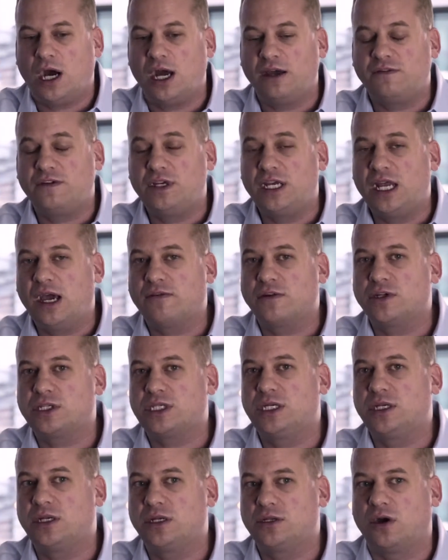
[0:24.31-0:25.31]
I've never
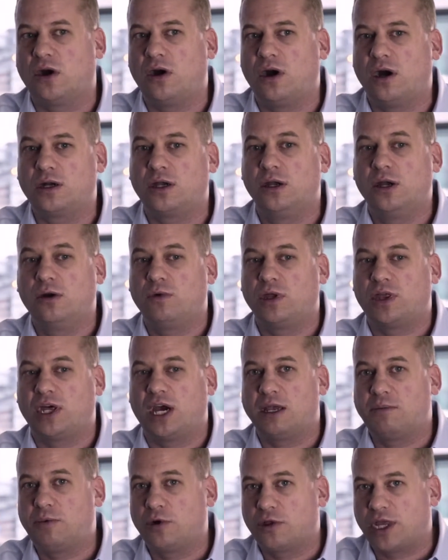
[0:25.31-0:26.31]
seen a dog with
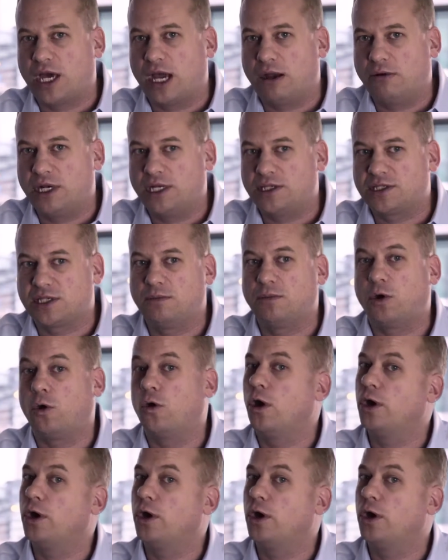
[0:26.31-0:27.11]
hypothyroidism